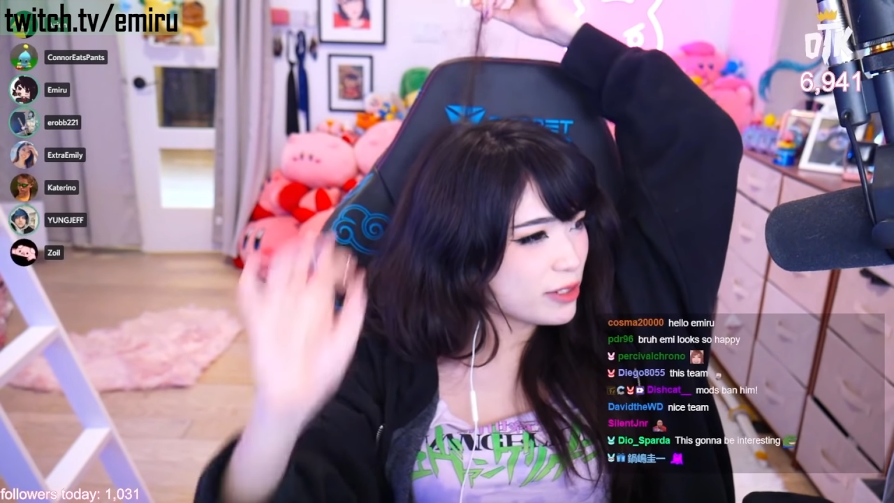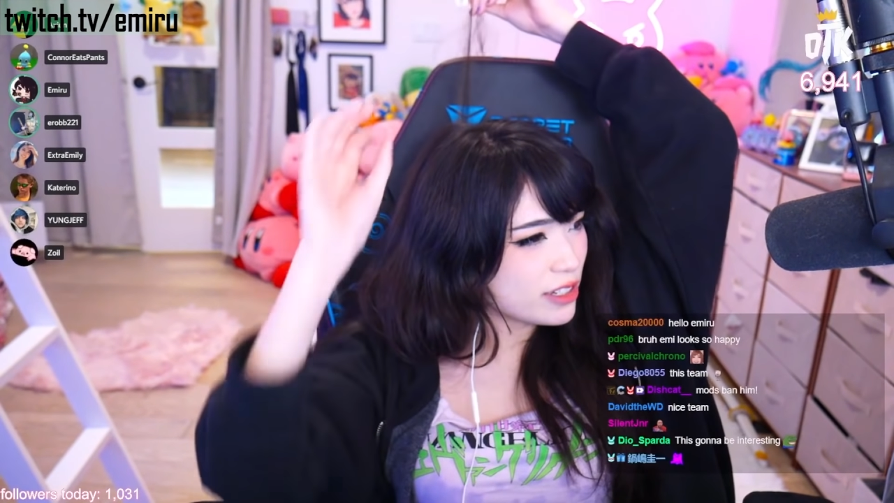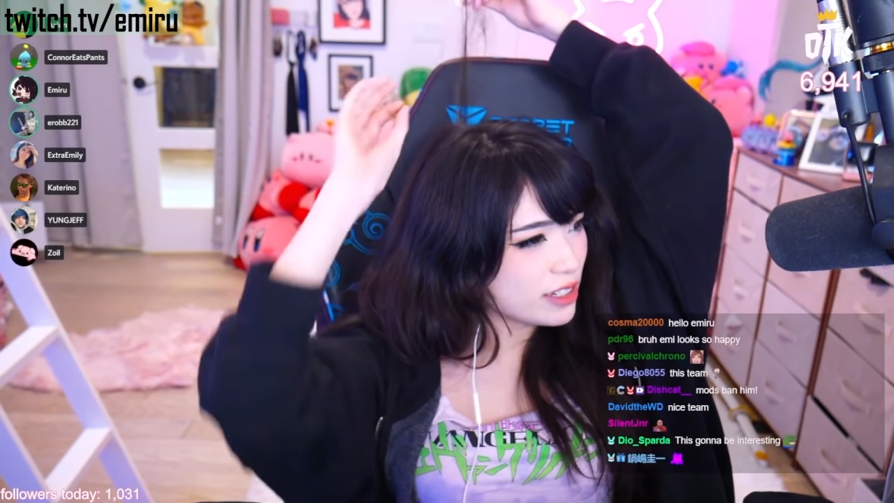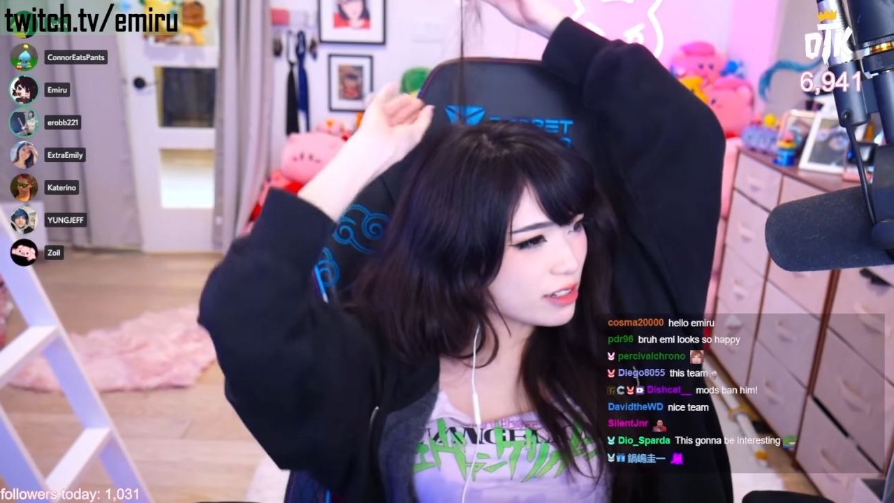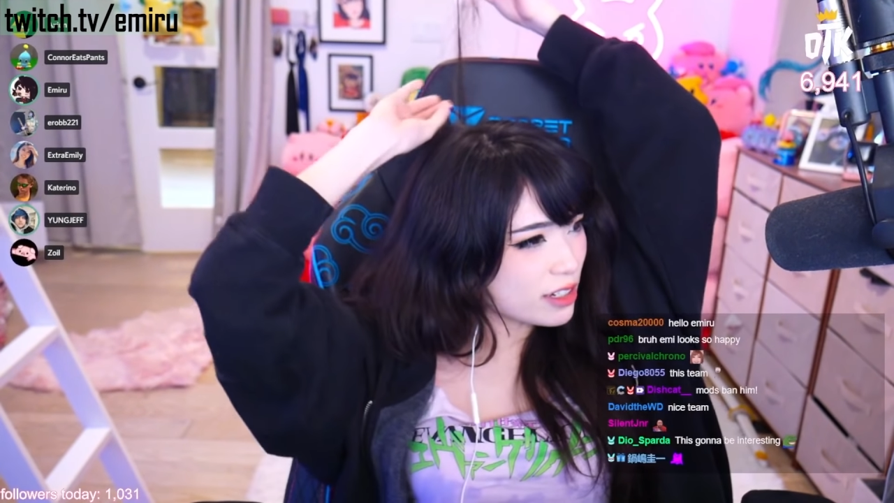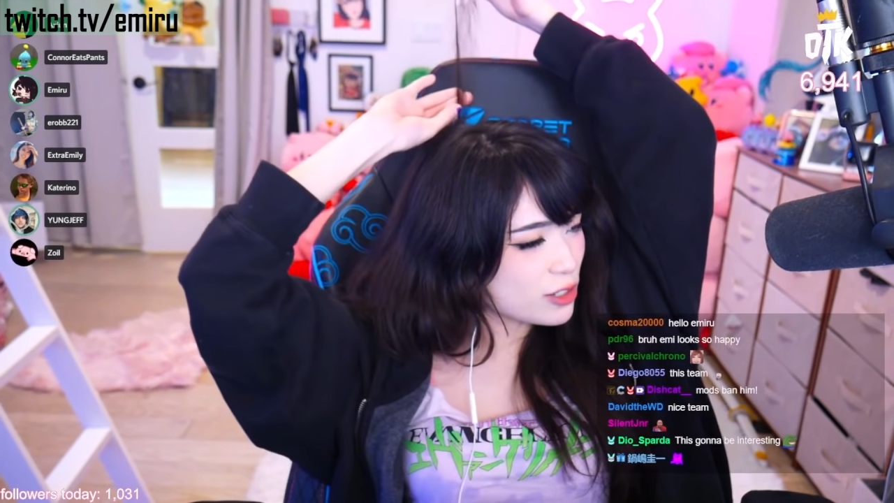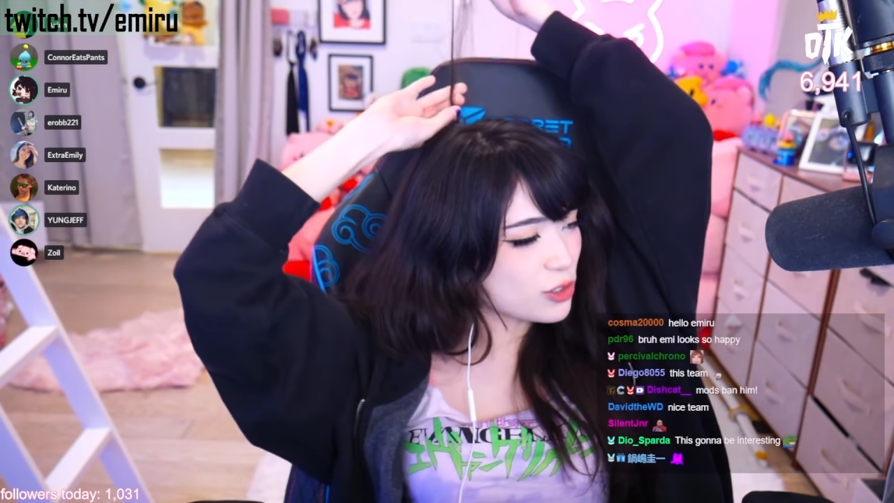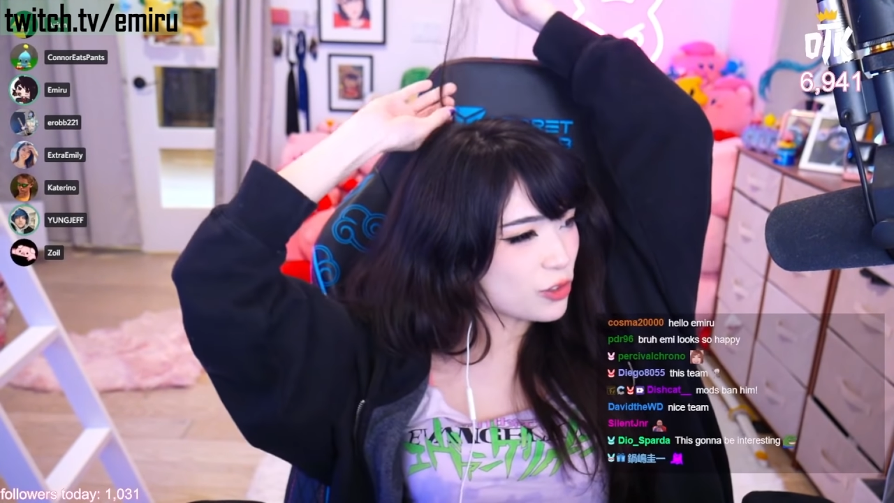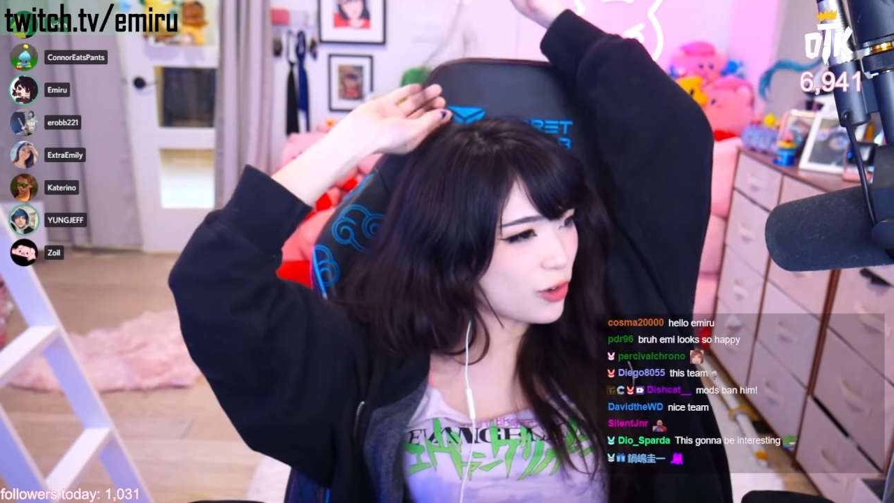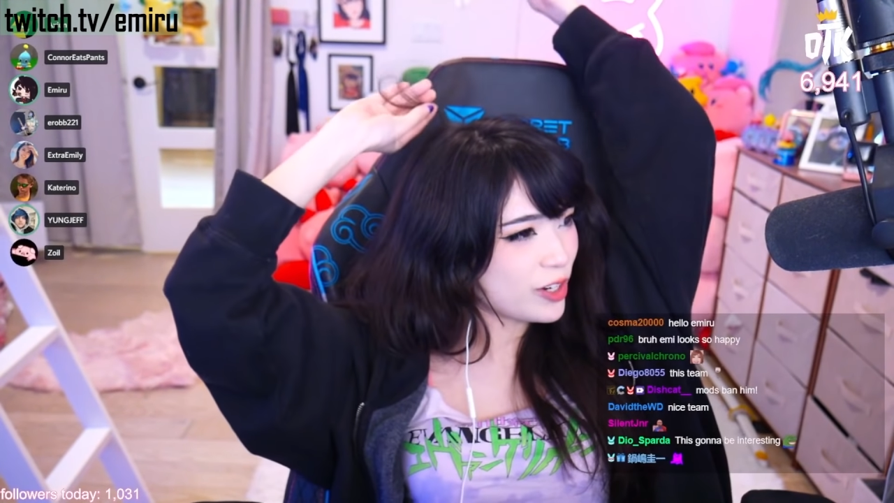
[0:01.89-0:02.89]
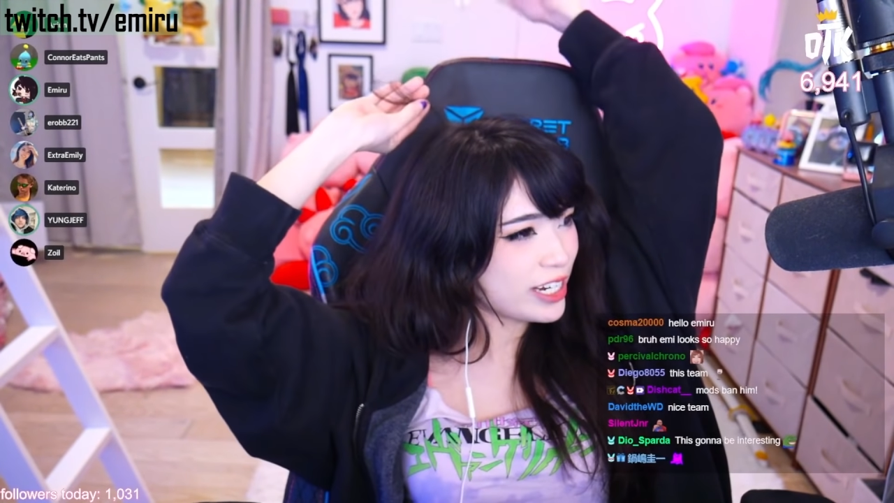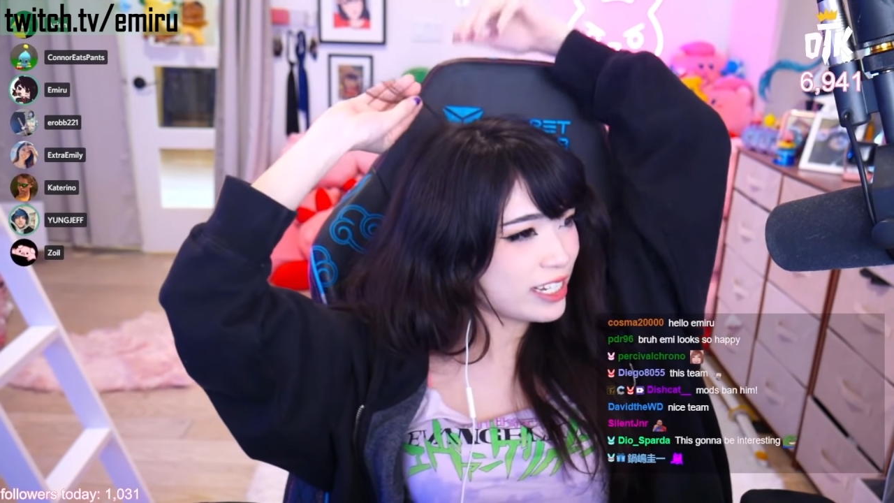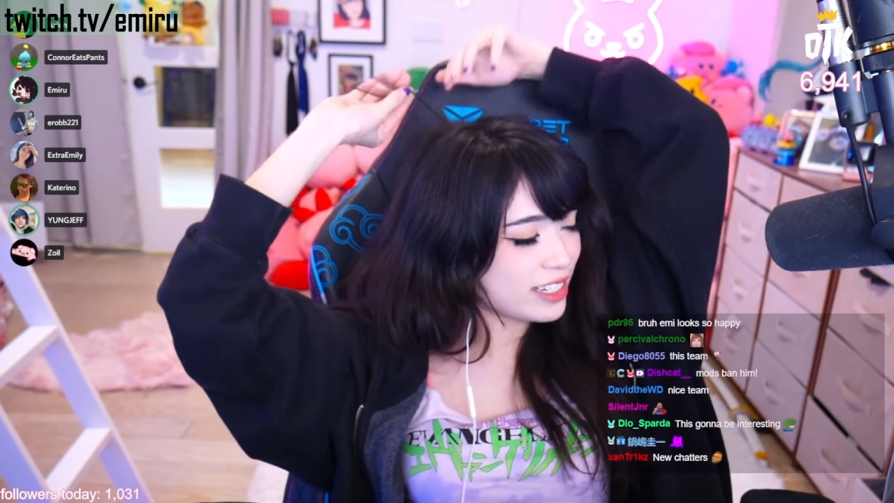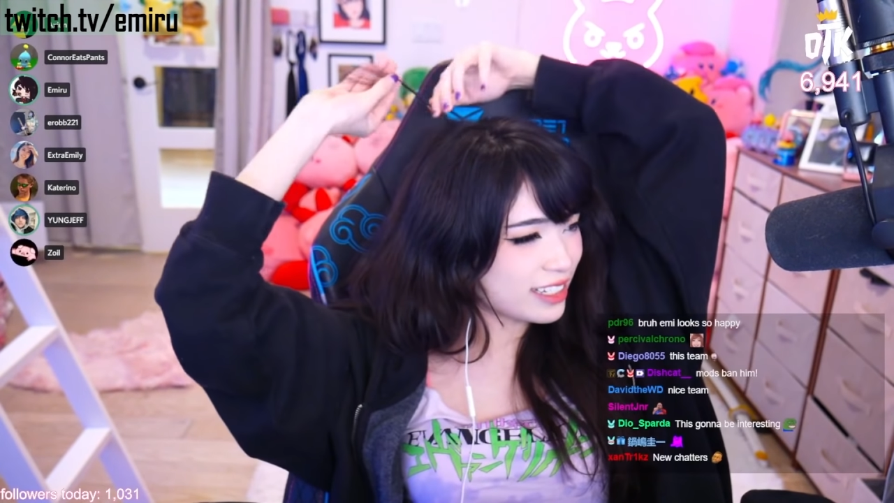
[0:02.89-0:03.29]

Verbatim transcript: was a, a story